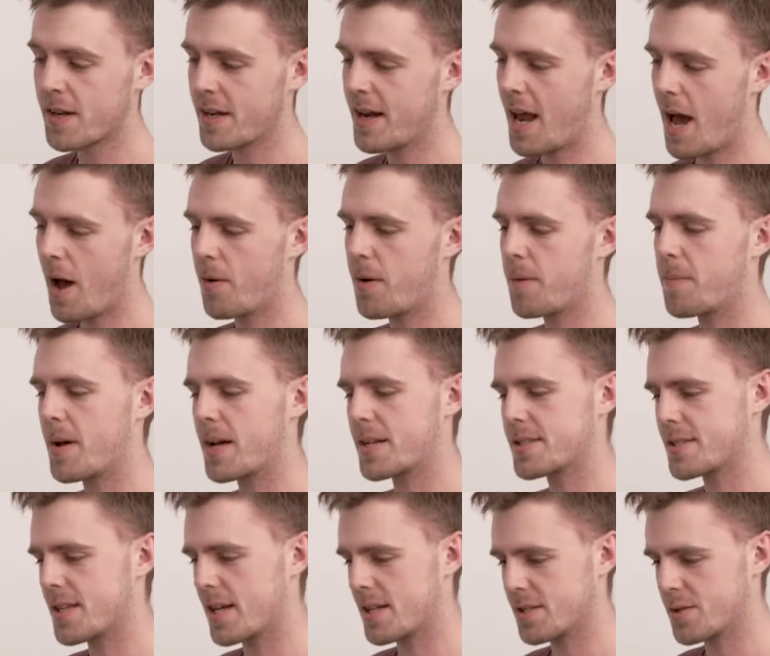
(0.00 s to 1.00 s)
now it
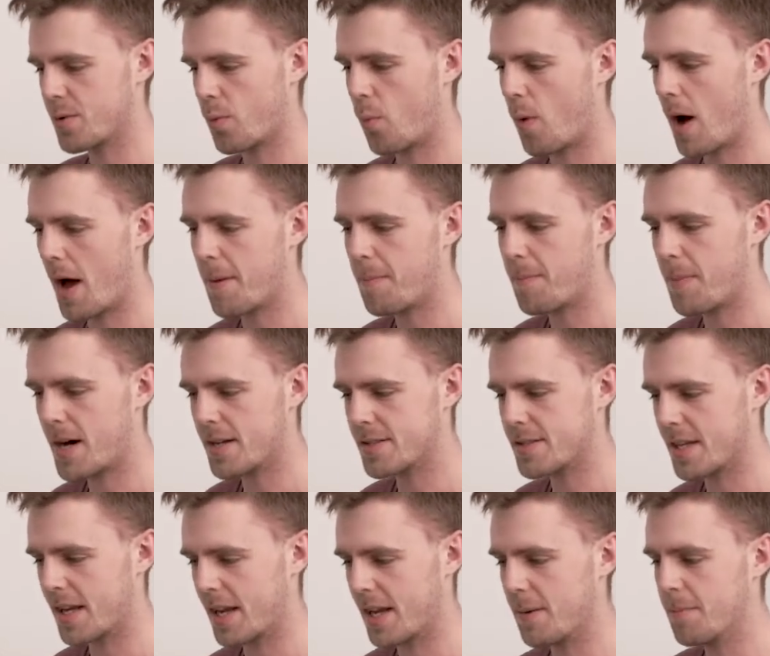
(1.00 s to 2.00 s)
makes sense why
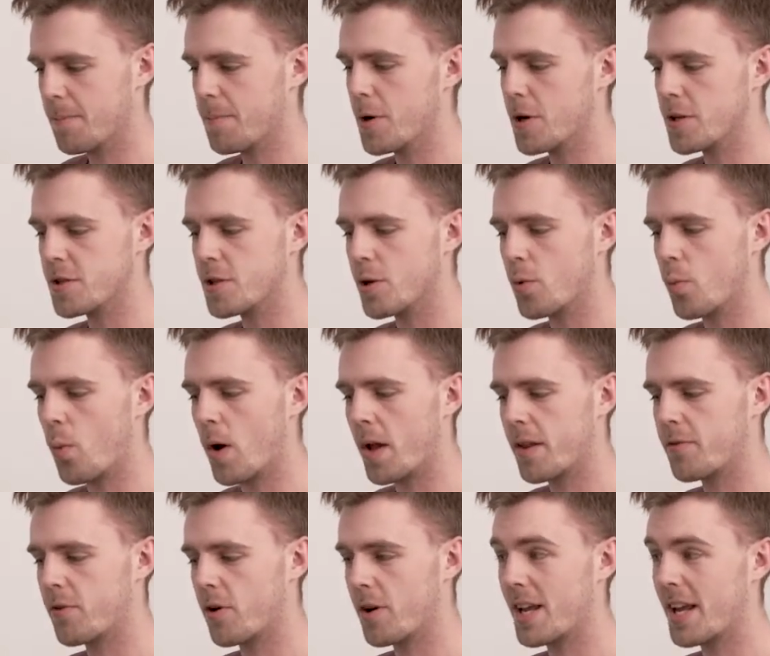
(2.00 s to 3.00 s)
passing in
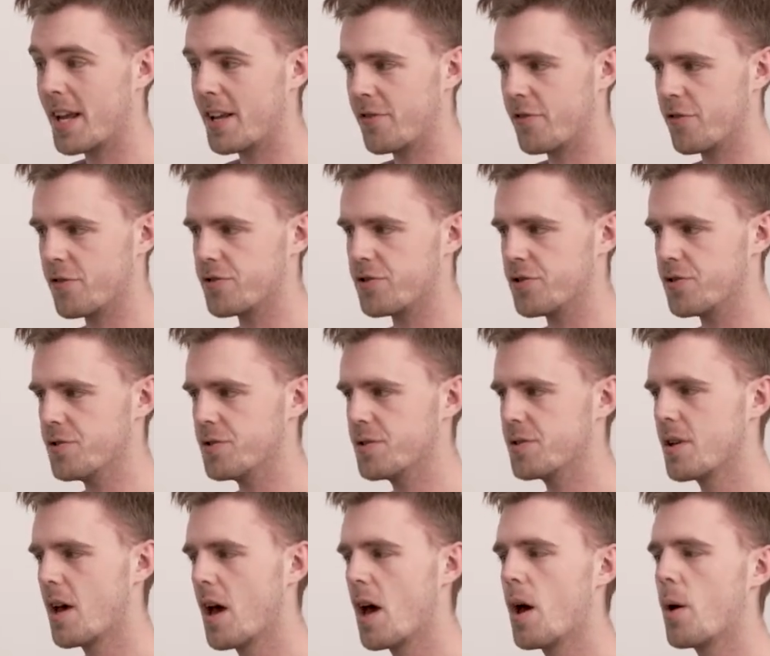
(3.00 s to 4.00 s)

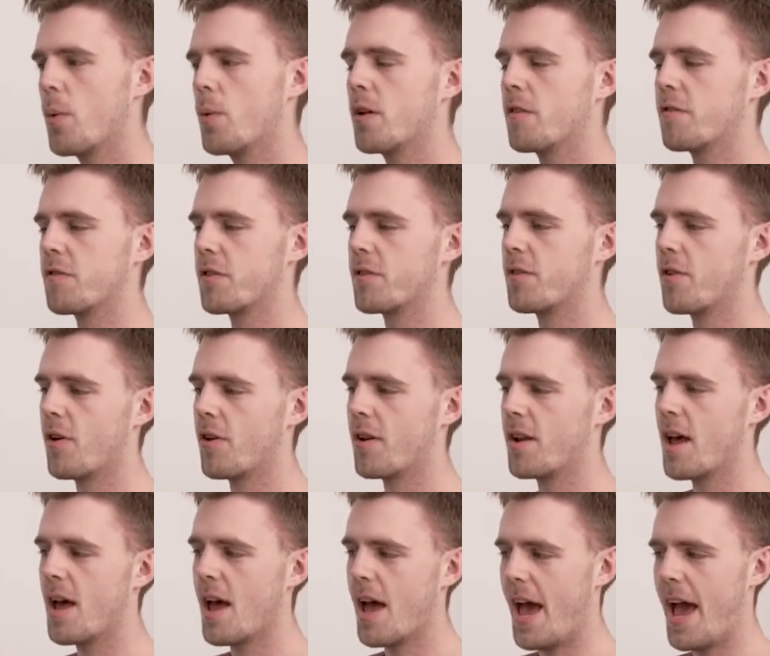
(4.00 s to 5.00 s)
person1.introduce will
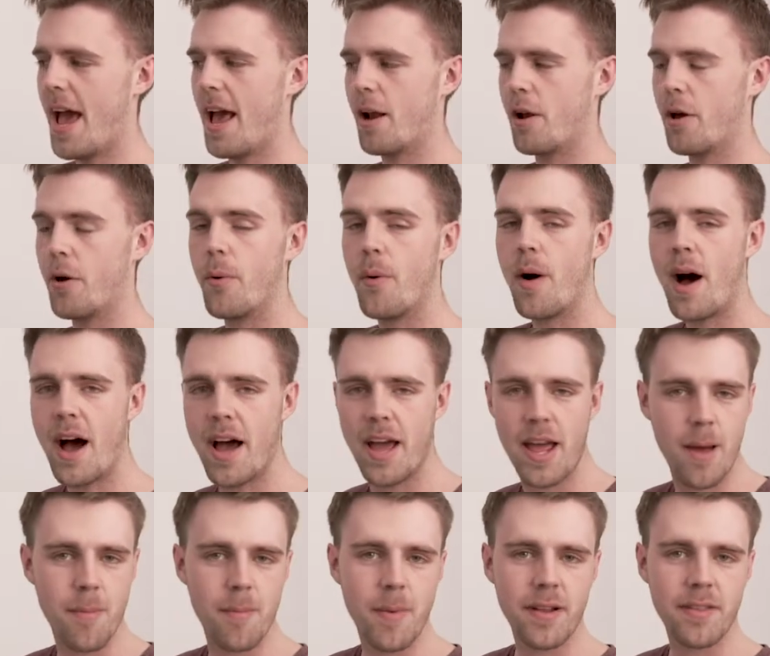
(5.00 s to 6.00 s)
return hello, I
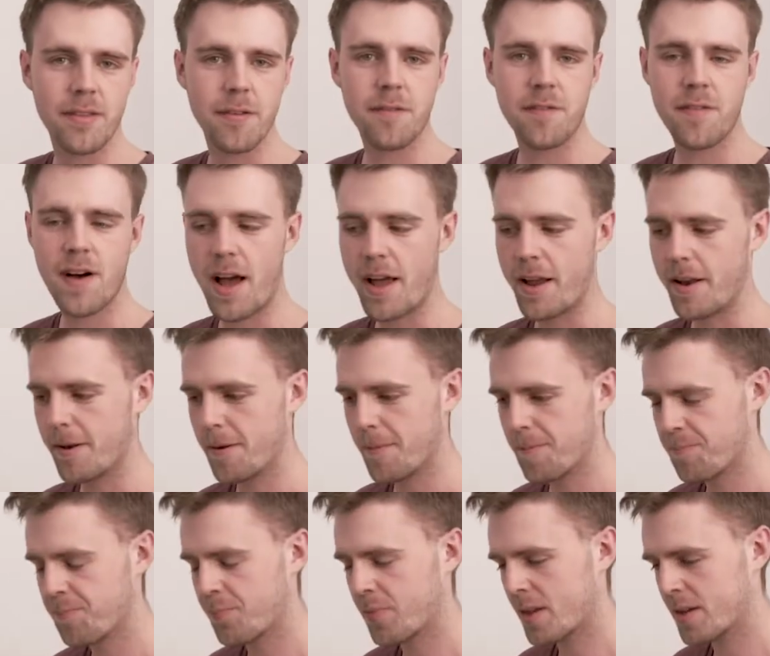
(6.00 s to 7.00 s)
am undefined.
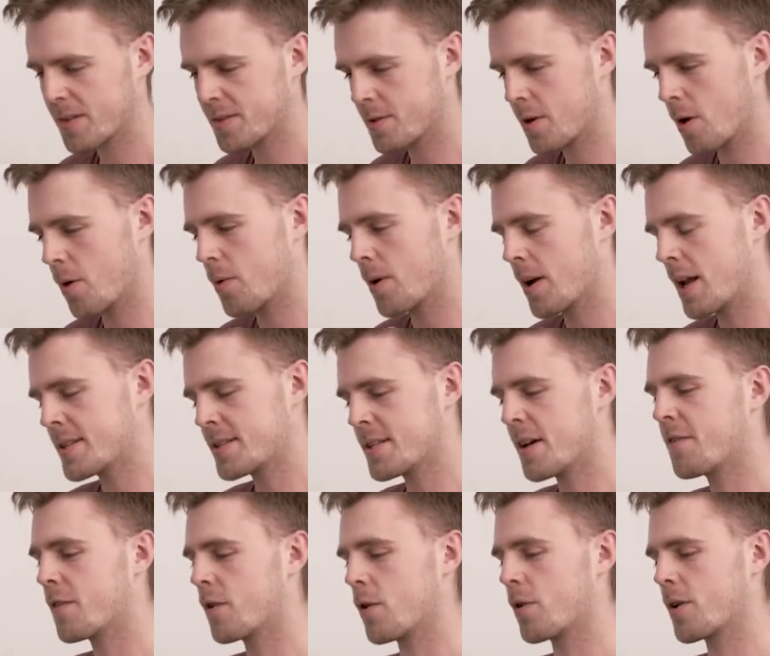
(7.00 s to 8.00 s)
So let's
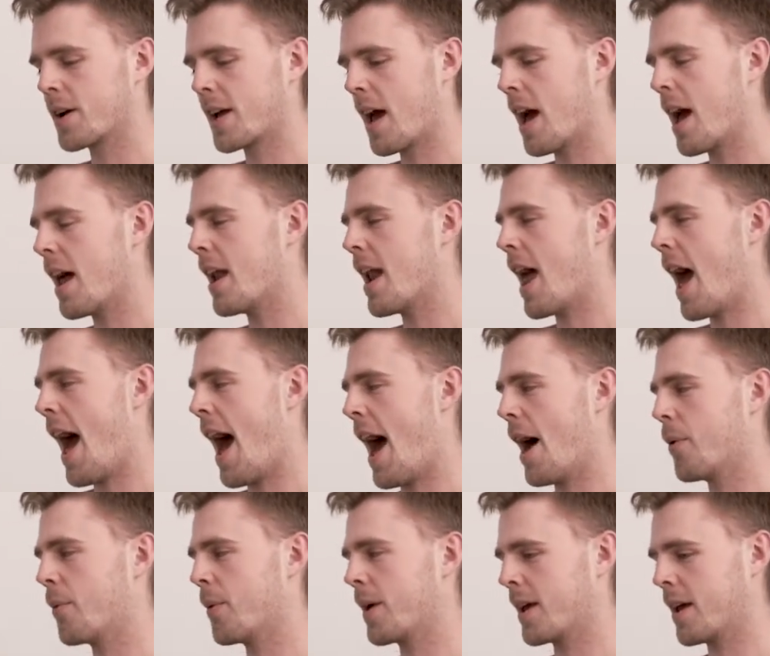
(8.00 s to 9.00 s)
have a look at
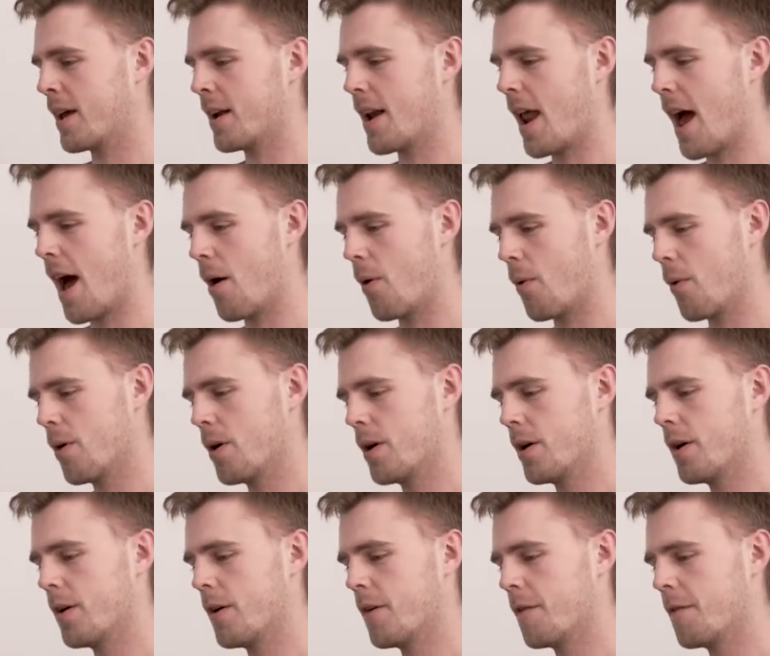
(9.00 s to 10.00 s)
how we can now
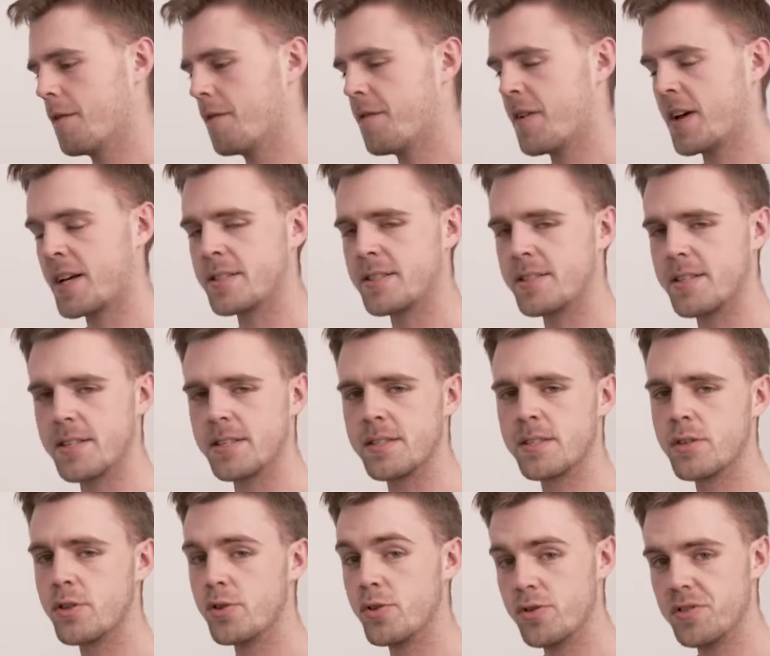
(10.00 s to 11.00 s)
fix
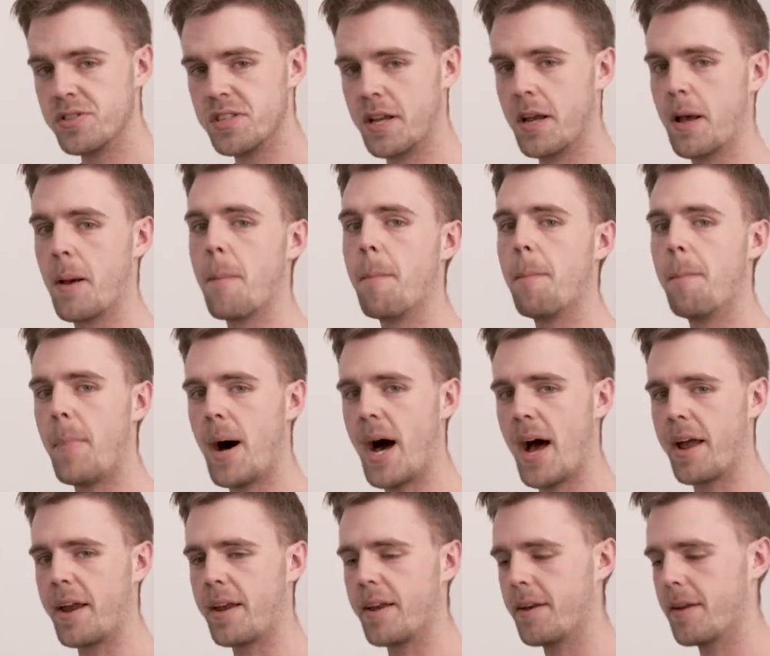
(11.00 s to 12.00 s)
this using
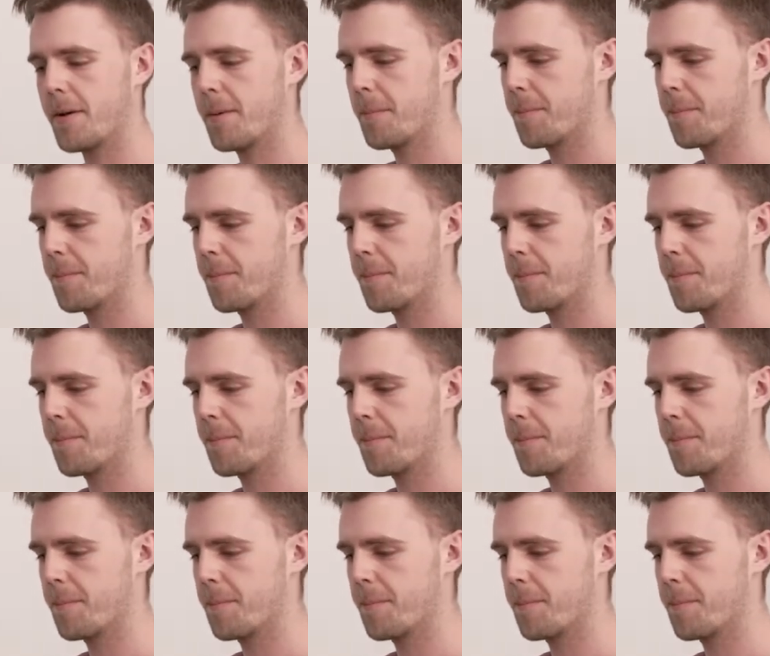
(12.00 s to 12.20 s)
bind.